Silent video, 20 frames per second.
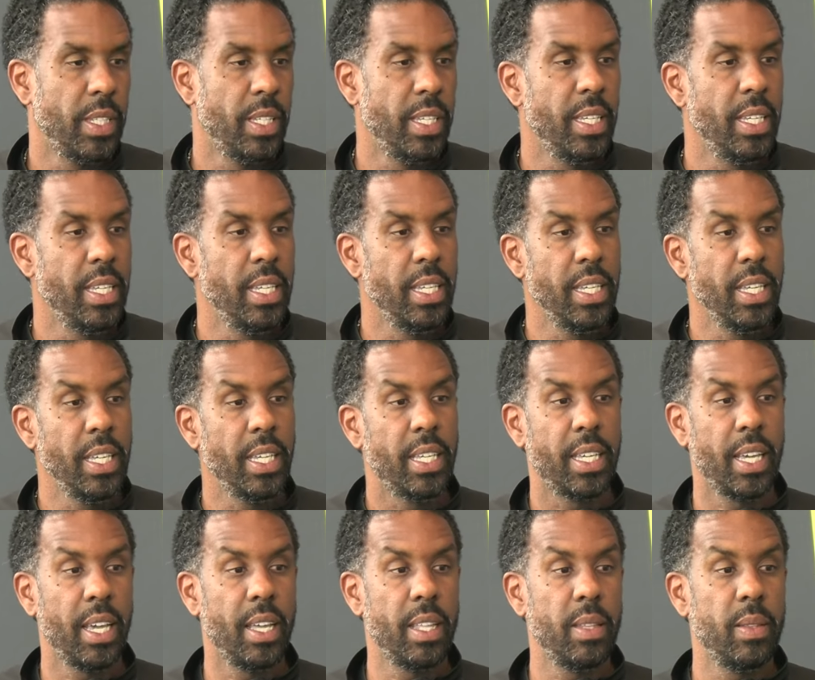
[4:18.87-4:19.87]
he
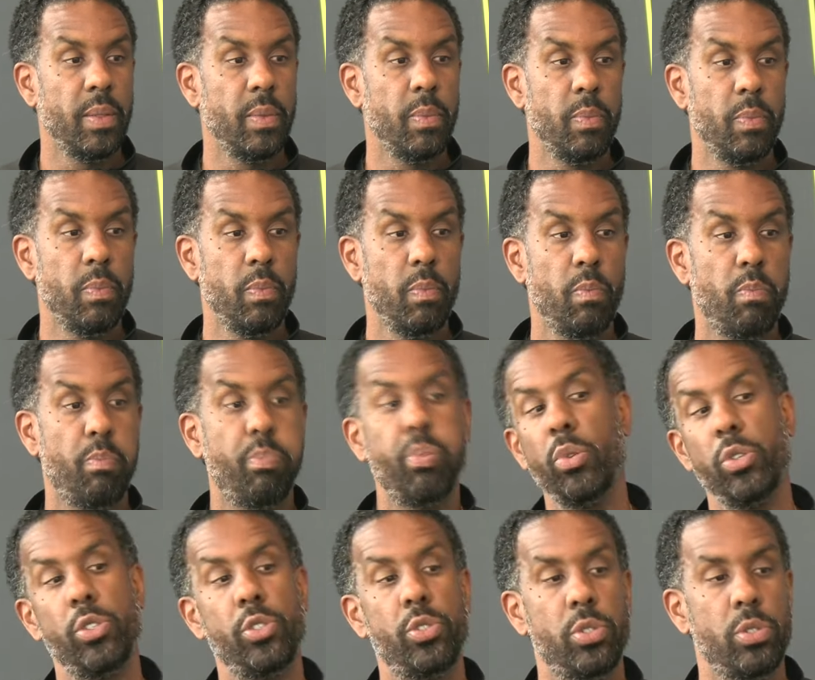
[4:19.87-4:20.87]
can
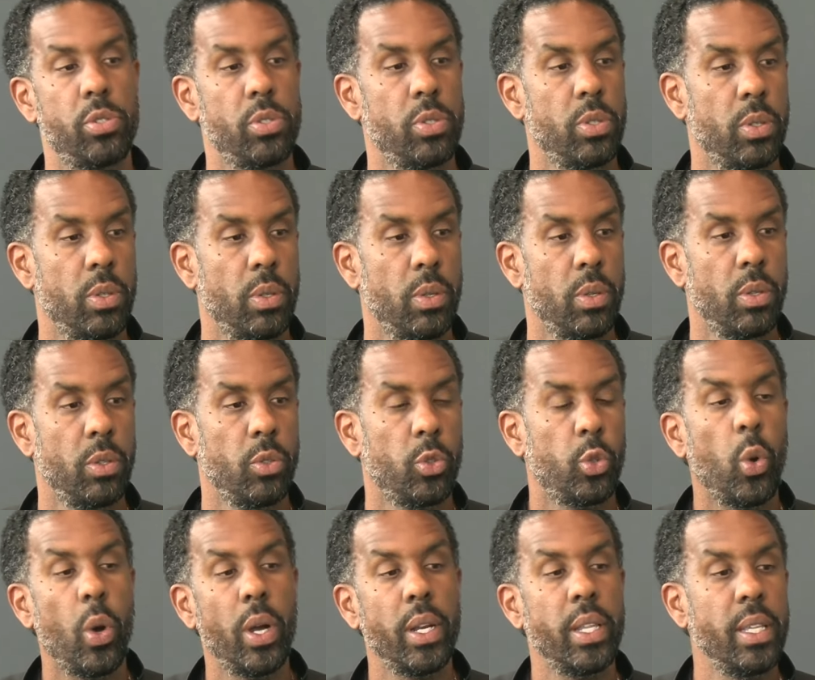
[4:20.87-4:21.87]
push
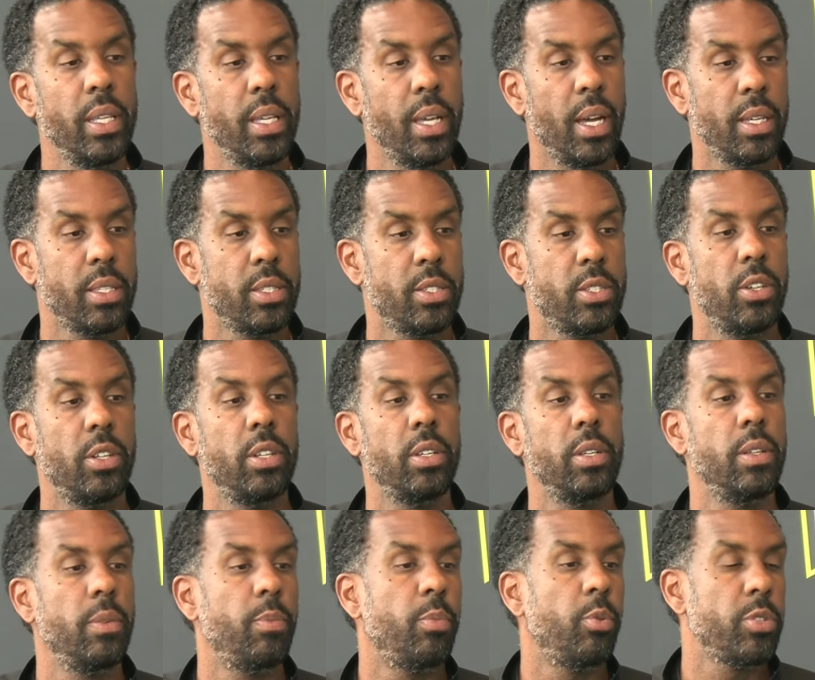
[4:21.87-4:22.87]
20 or
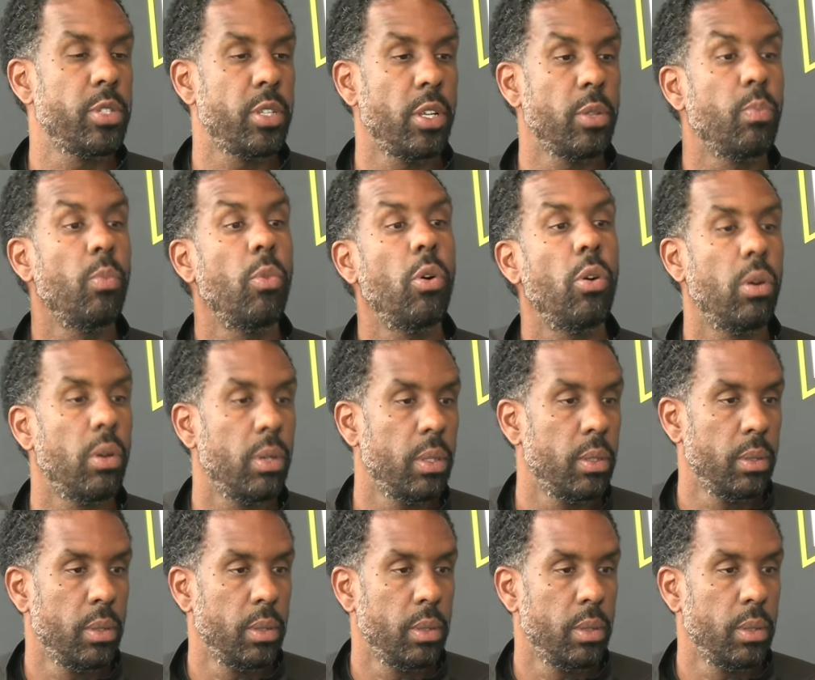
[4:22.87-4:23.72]
30% more